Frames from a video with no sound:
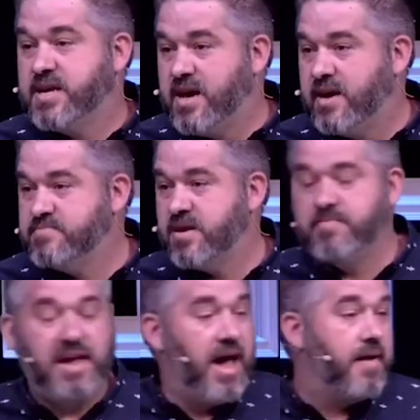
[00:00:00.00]
times
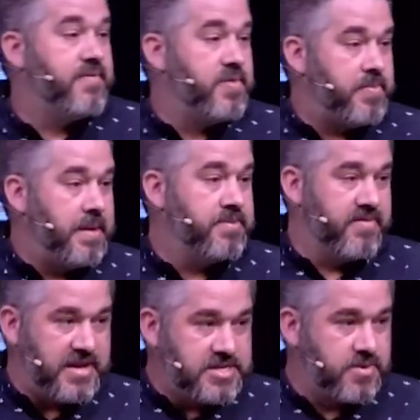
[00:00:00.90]
on behalf of the people
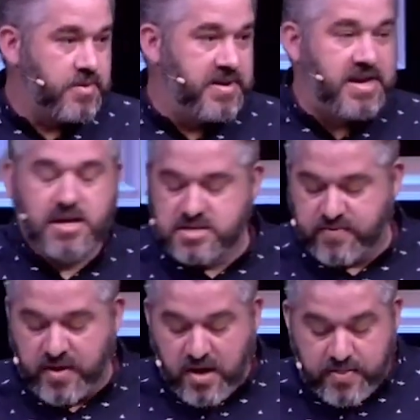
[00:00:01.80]
of Israel because
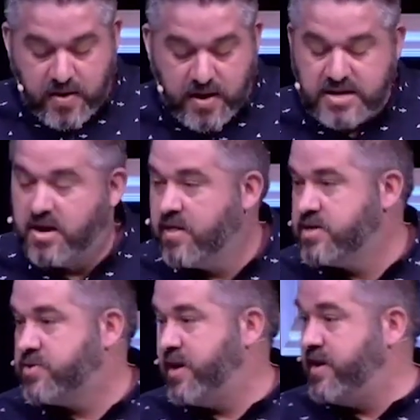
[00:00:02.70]
of their
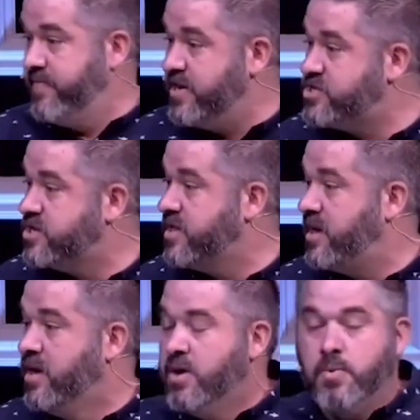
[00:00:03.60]
idolatry. And
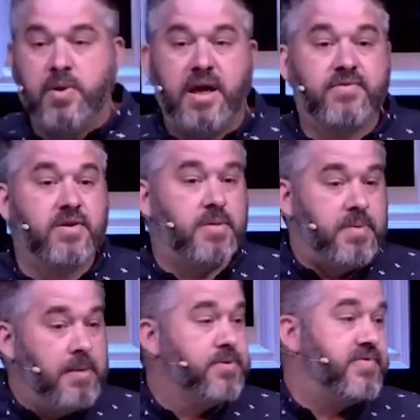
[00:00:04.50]
eventually, whenever the
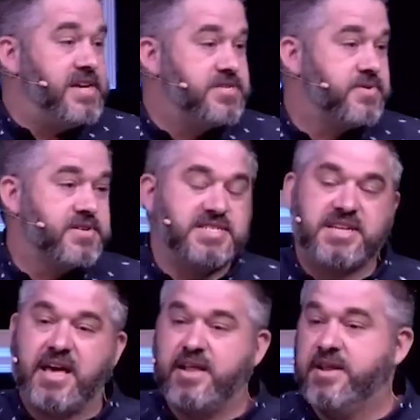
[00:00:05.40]
people of Israel
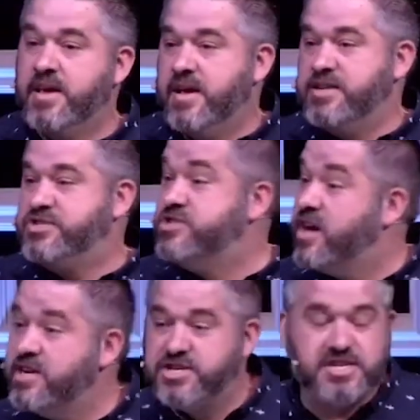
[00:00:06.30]
decided
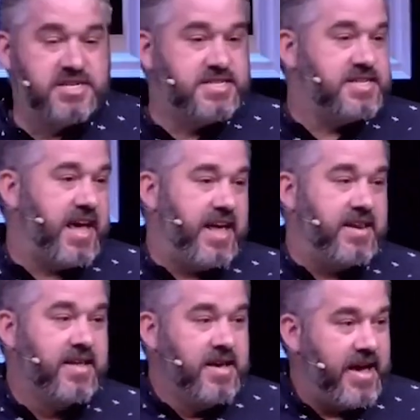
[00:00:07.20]
judges
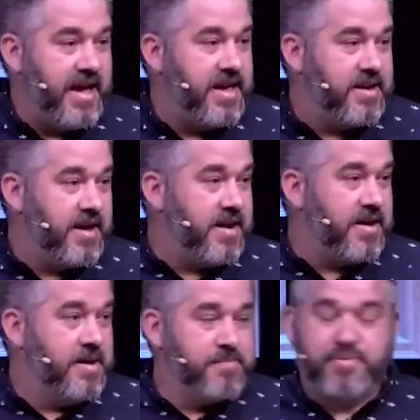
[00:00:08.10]

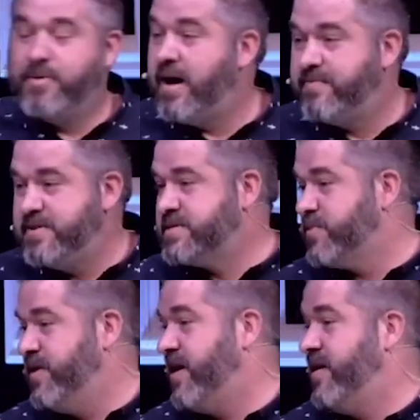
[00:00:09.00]
and prophets
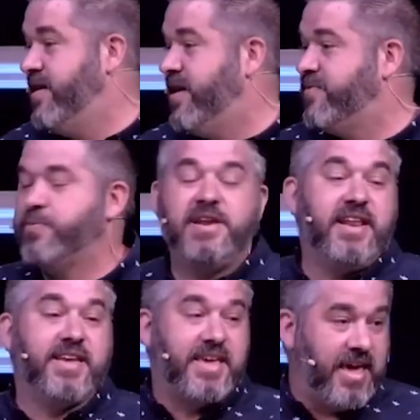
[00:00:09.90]
were not enough, we
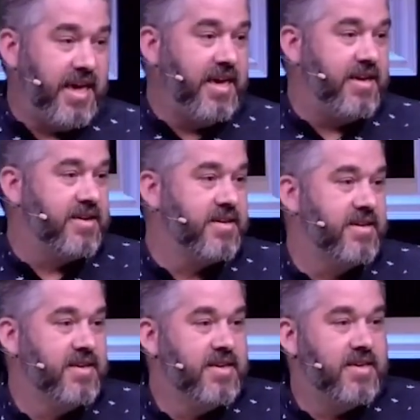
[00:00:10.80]
need a king,
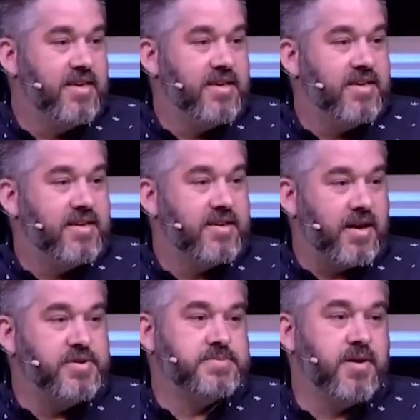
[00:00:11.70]

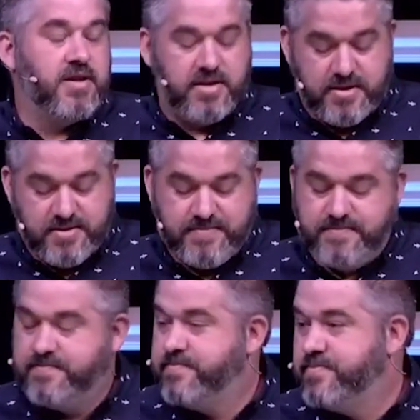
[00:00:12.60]
God responded.
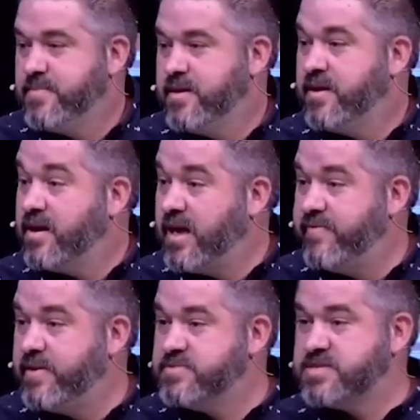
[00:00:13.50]
God
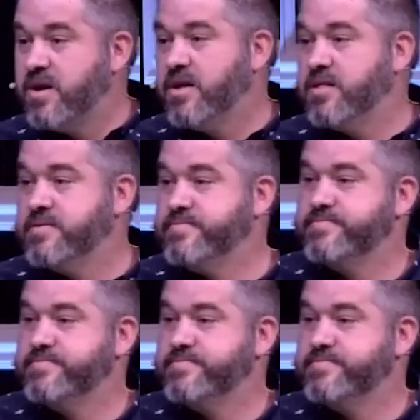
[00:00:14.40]
gave them Saul.